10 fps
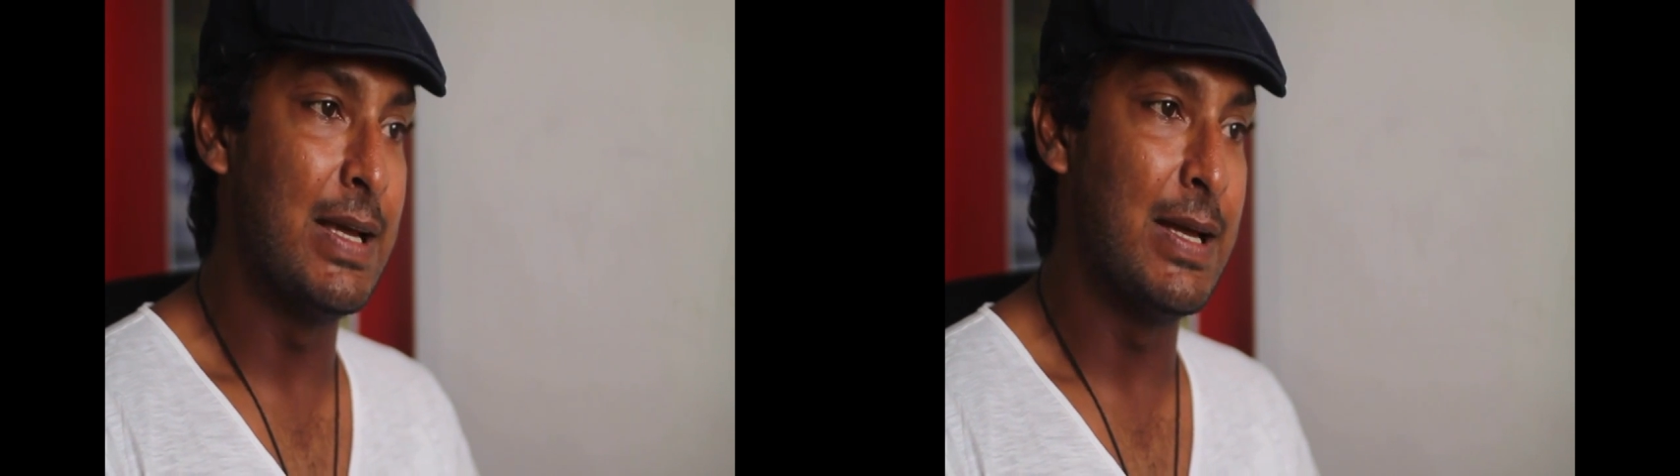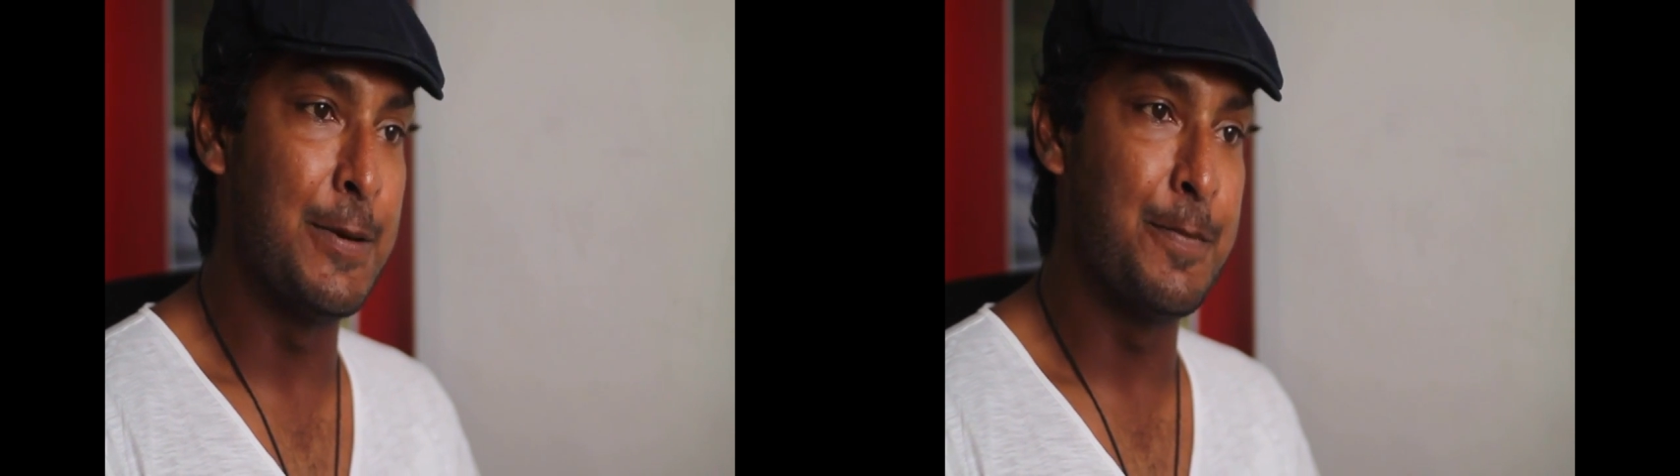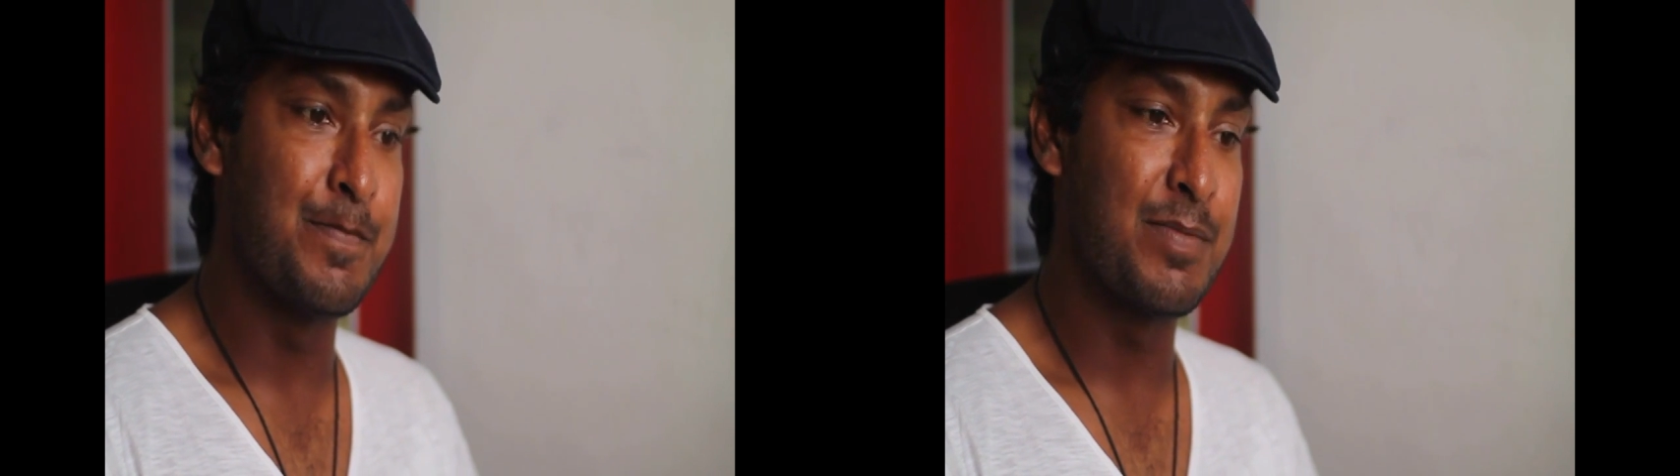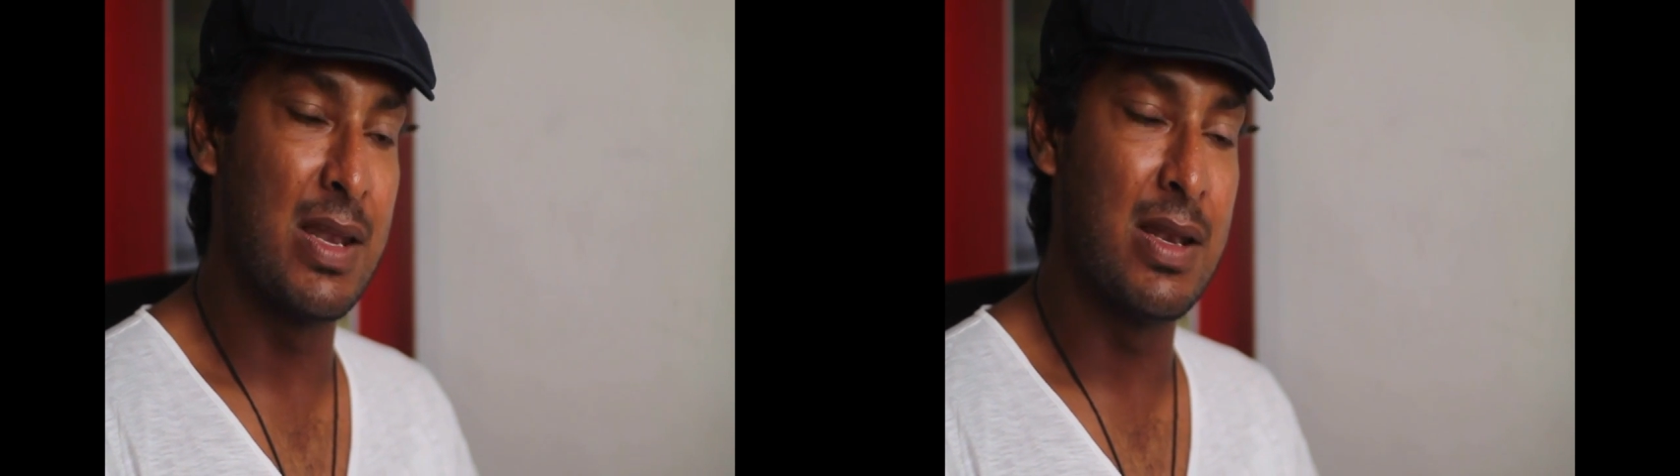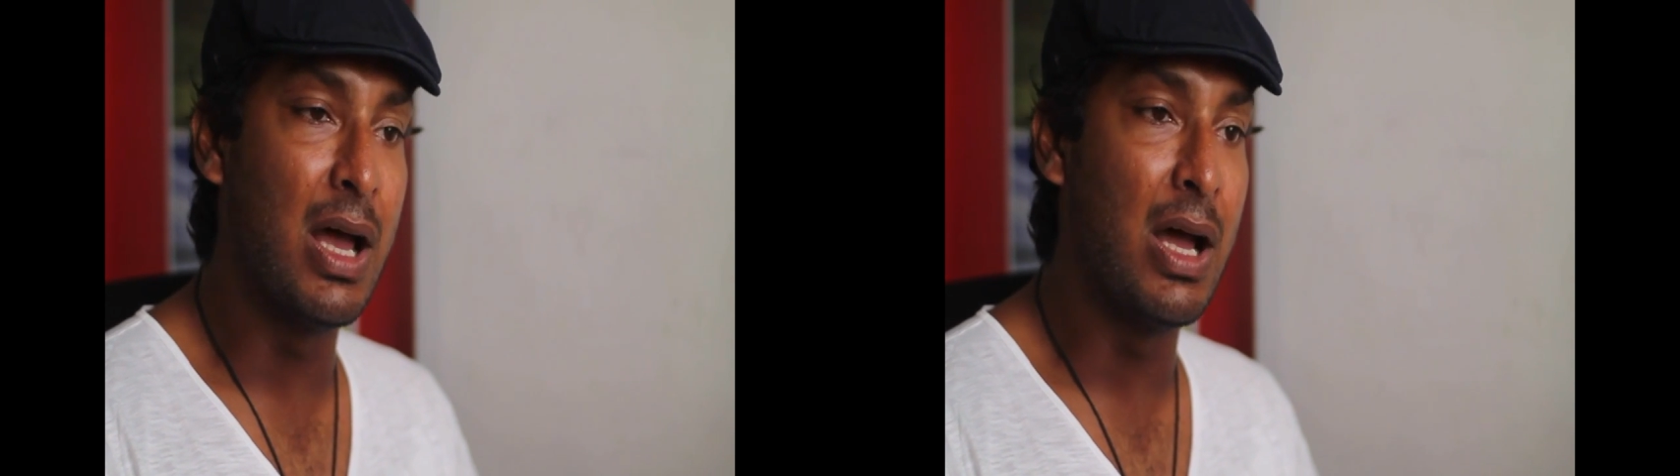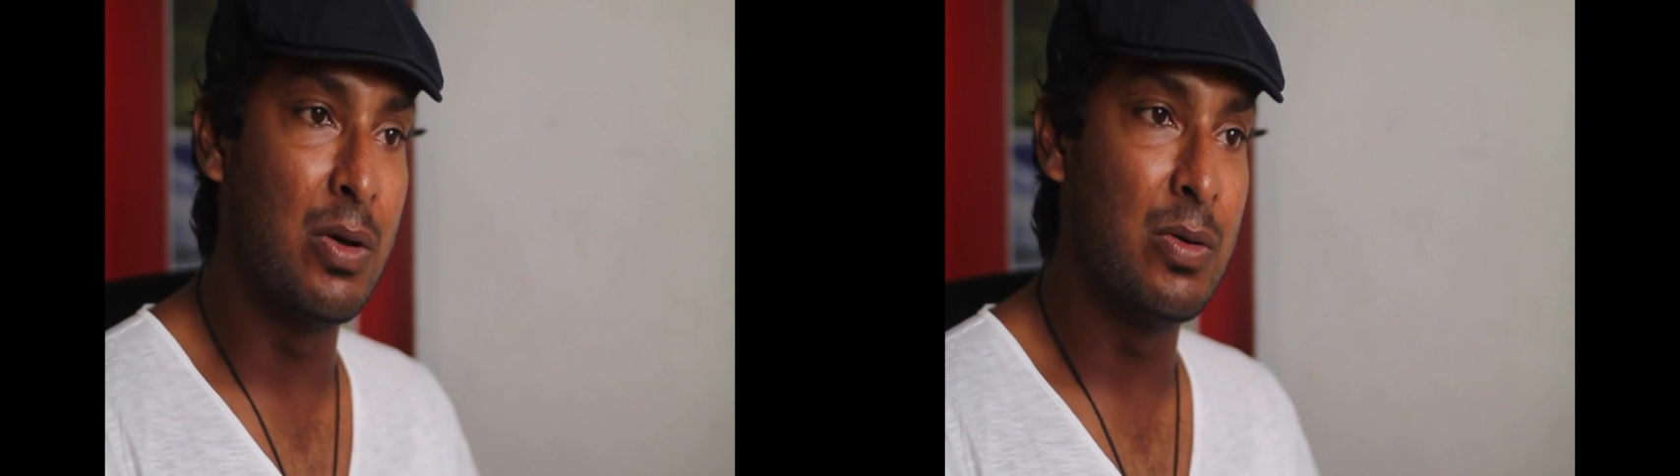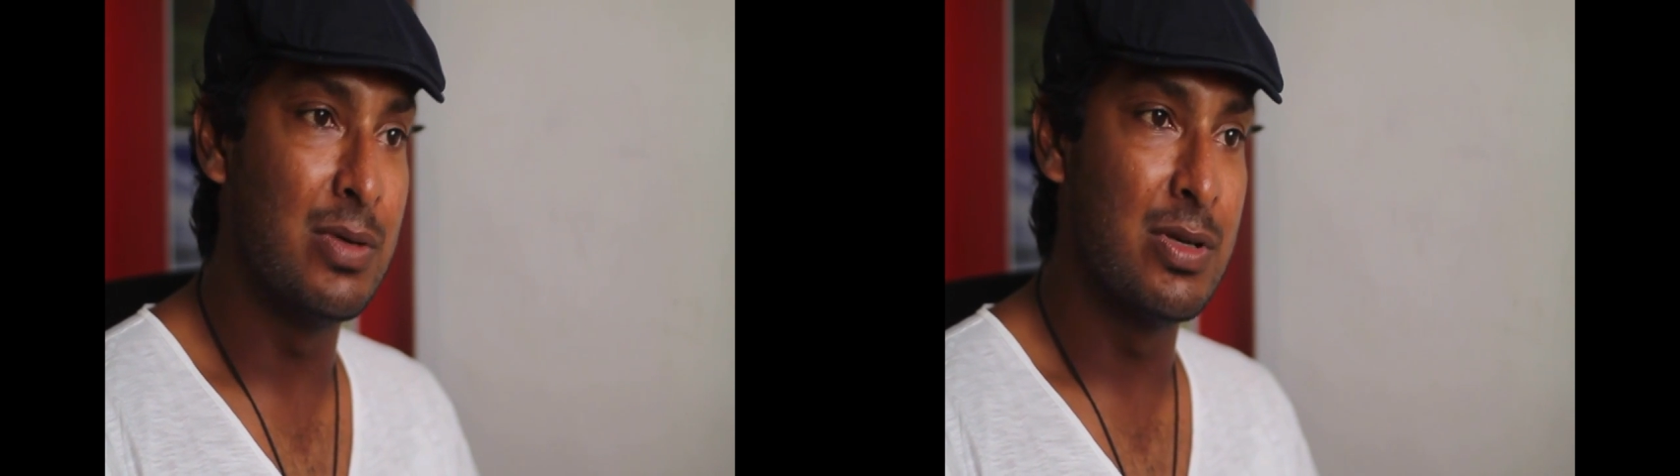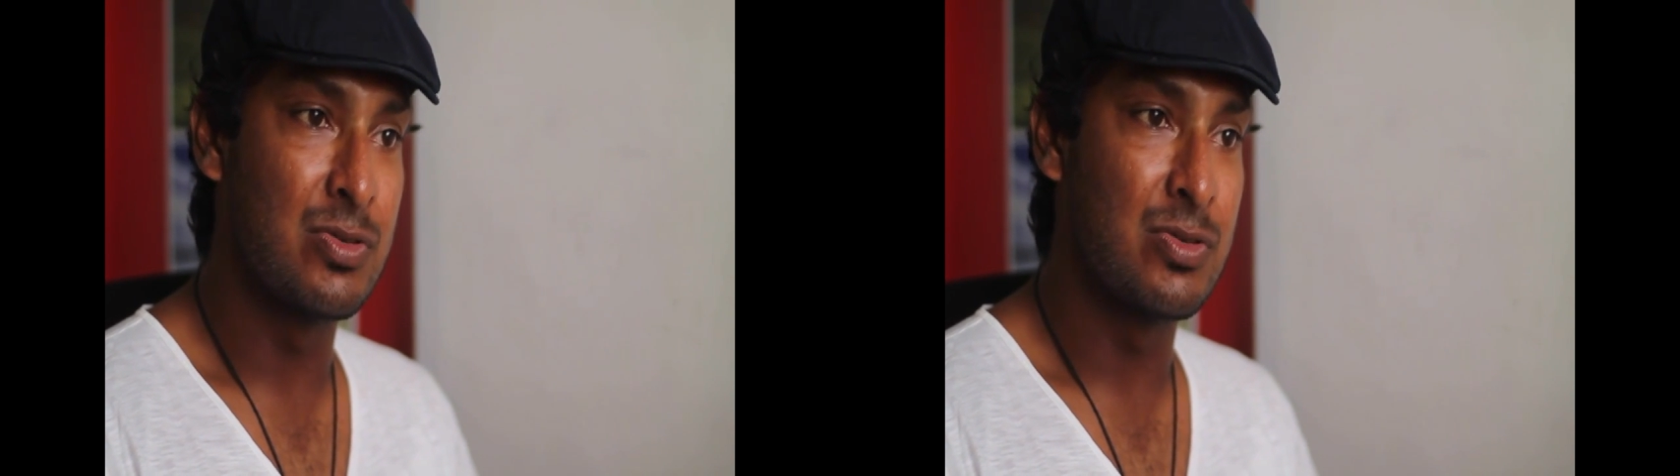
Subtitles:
And now